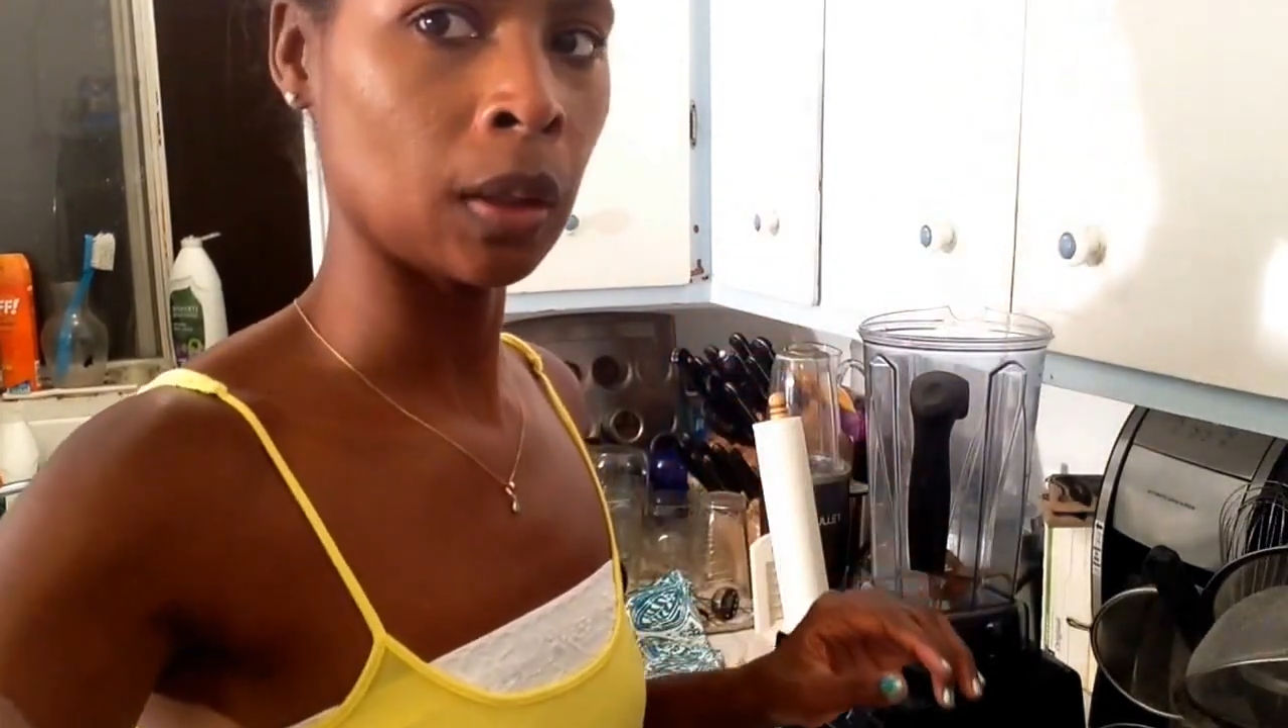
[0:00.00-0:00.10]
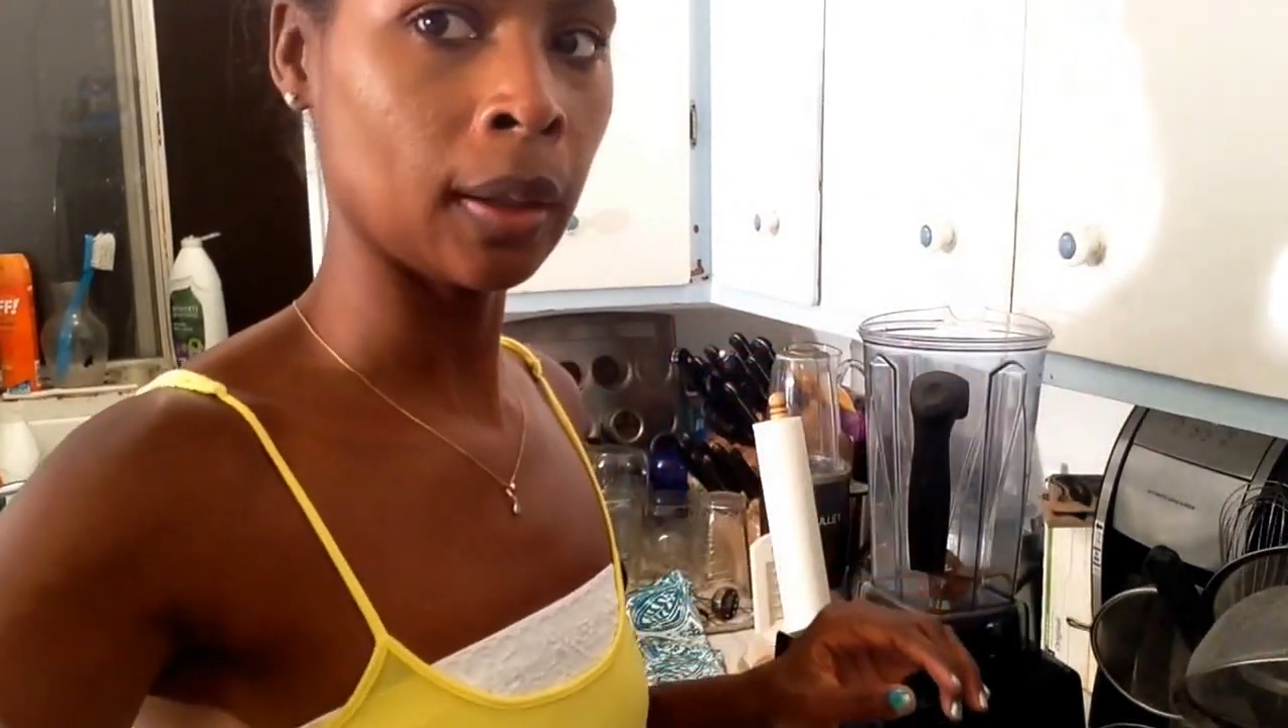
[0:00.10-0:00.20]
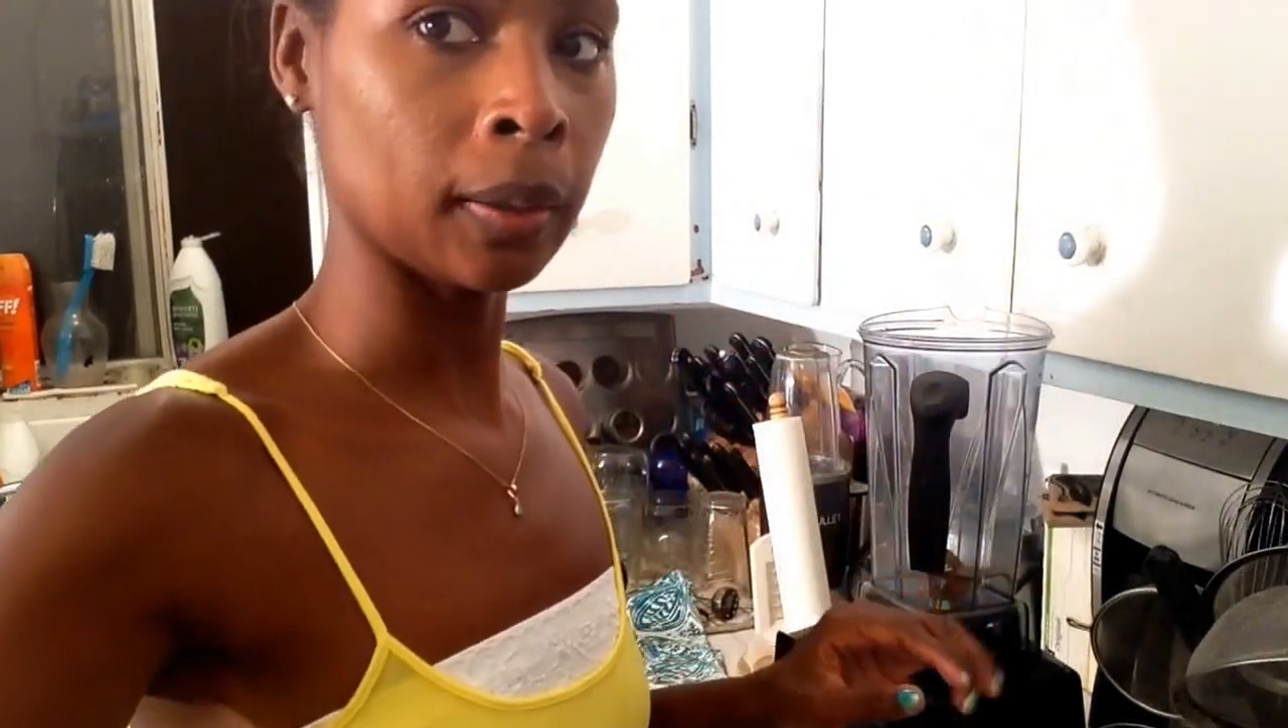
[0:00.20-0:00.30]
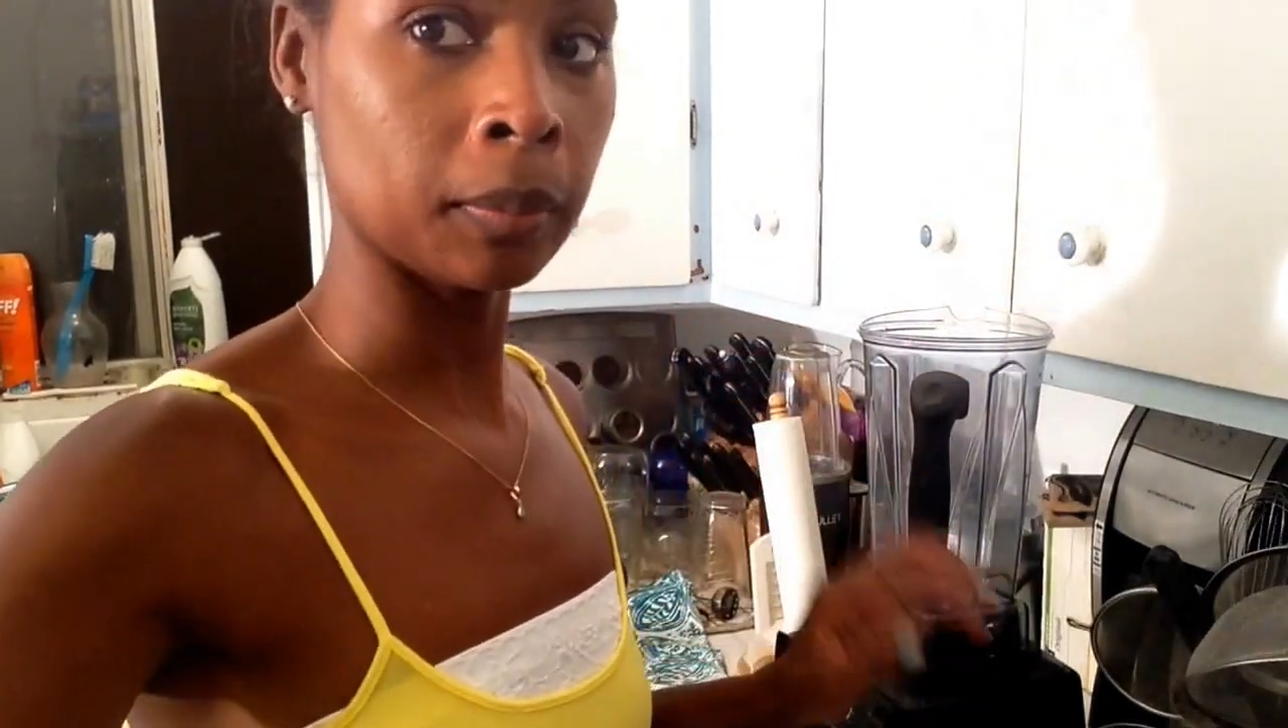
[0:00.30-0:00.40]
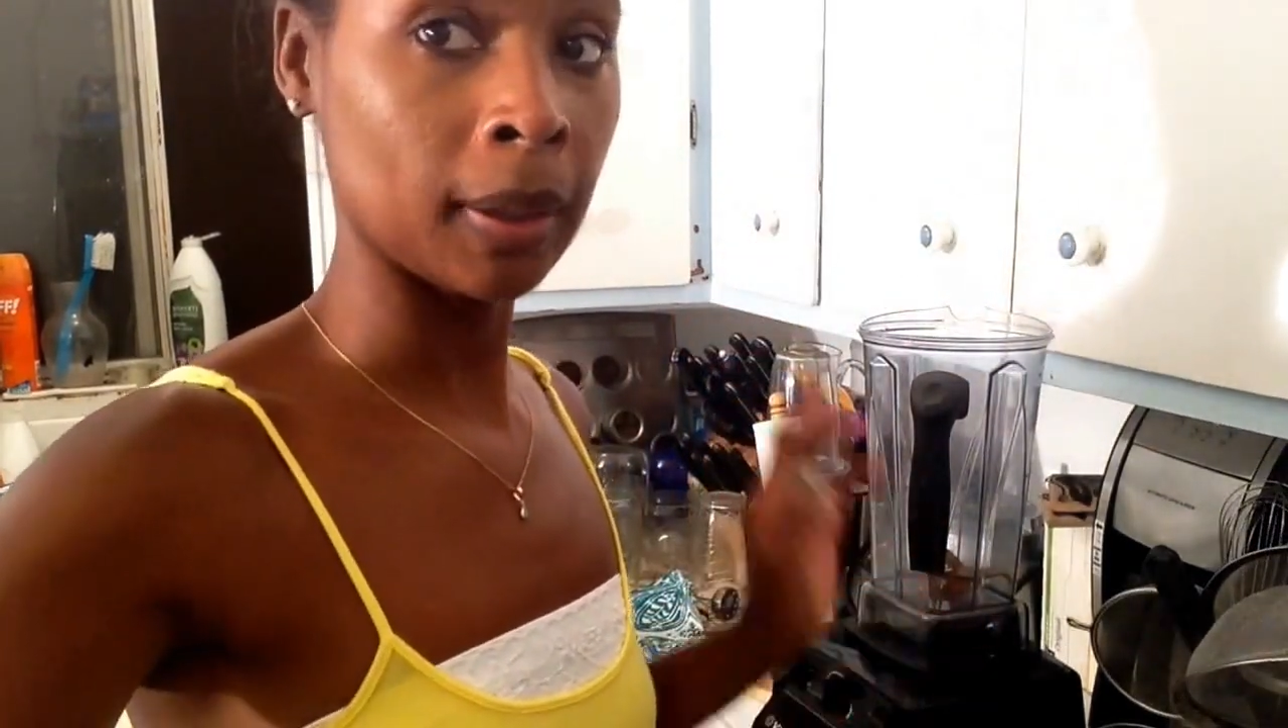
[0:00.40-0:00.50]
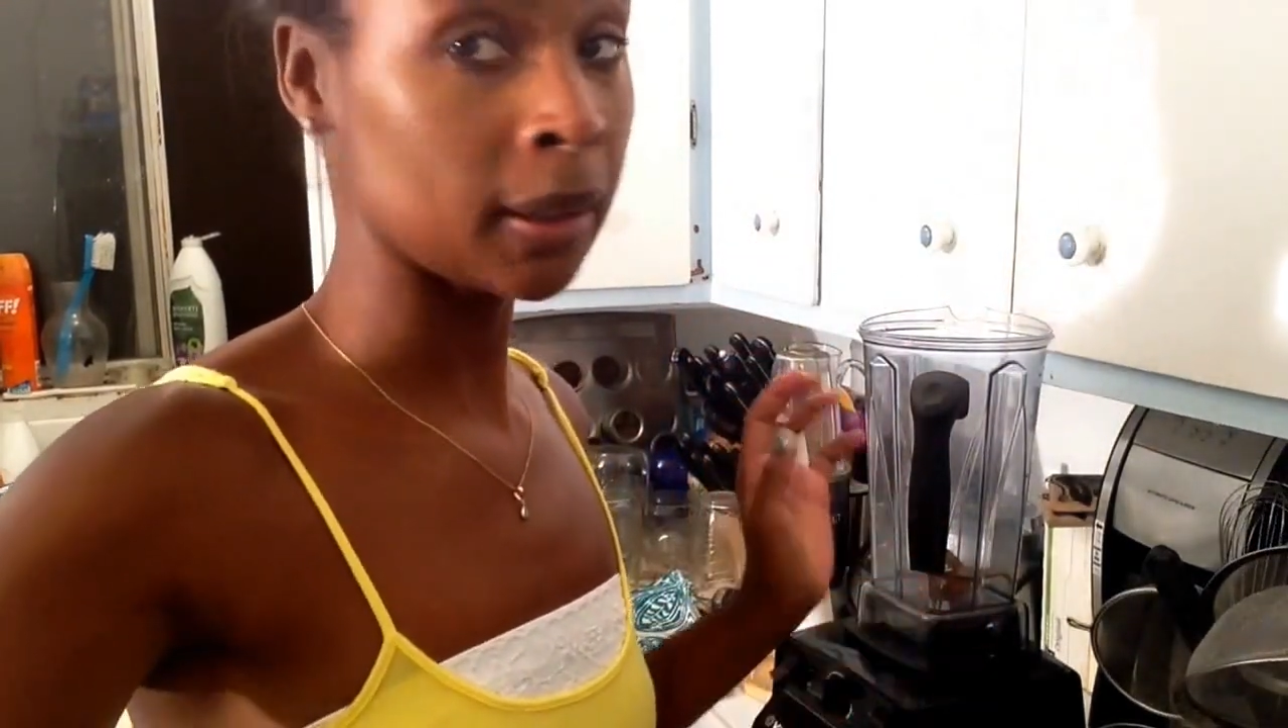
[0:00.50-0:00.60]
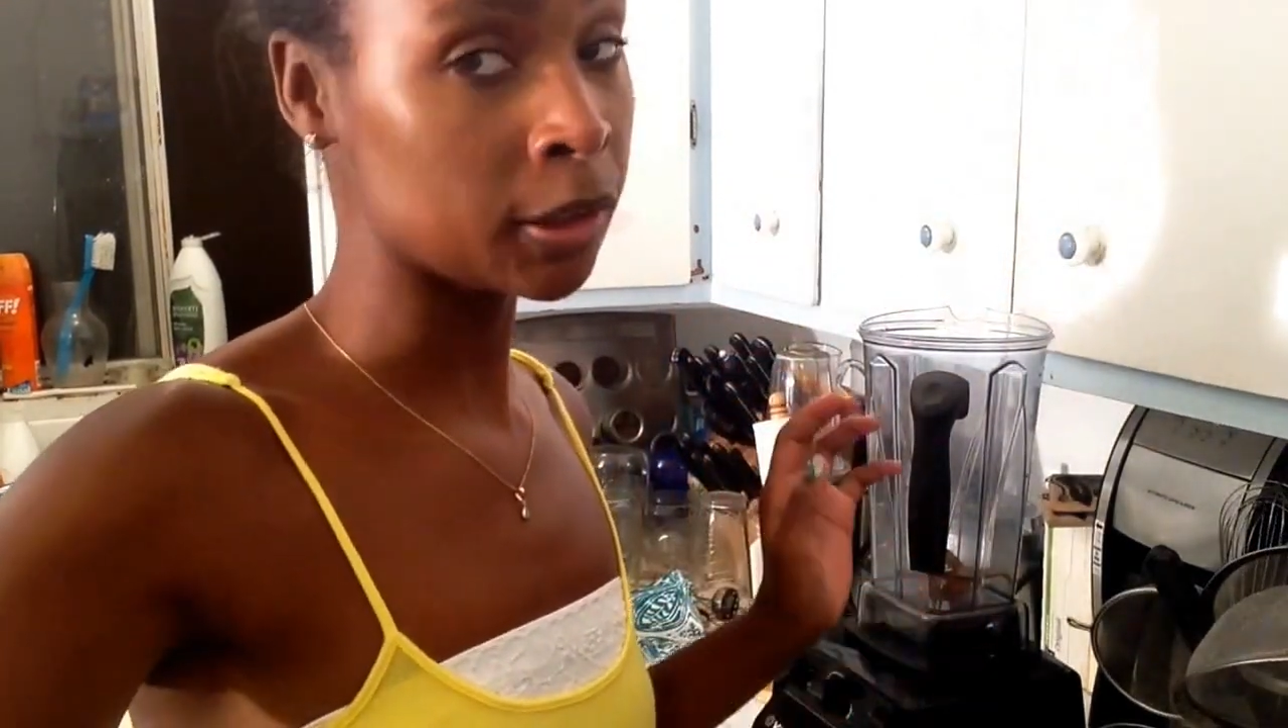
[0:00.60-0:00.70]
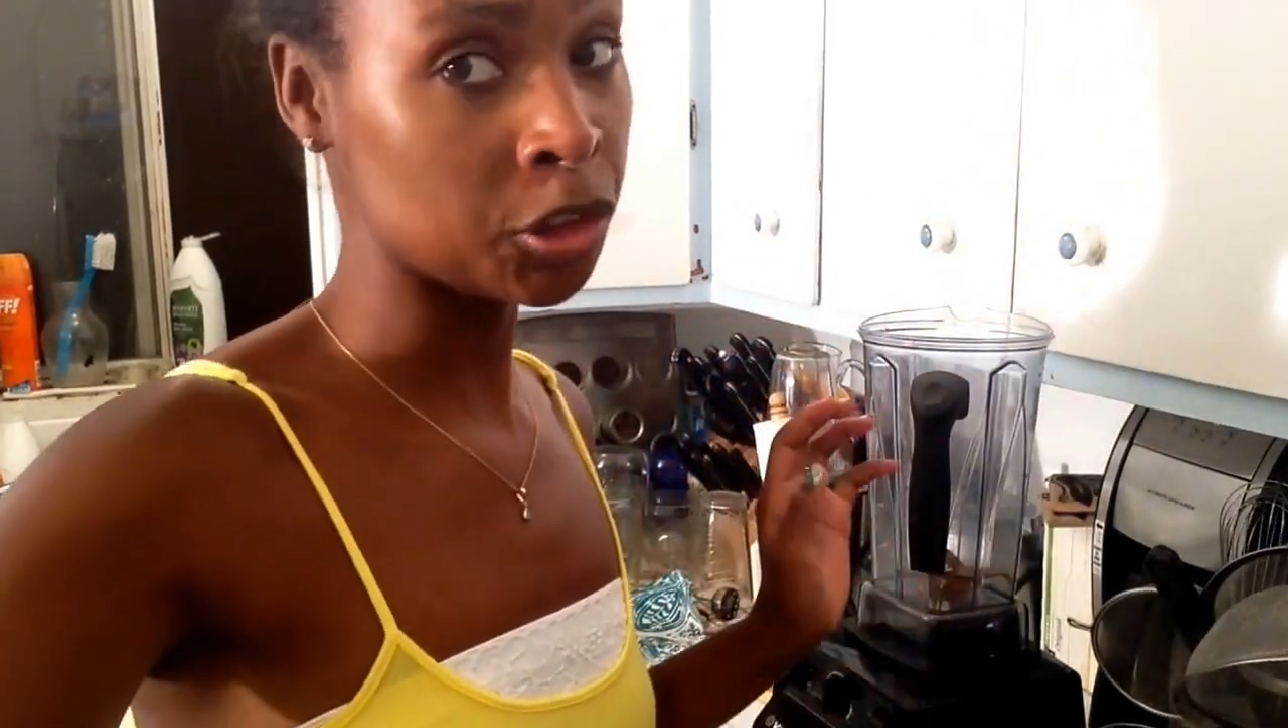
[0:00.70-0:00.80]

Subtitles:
and make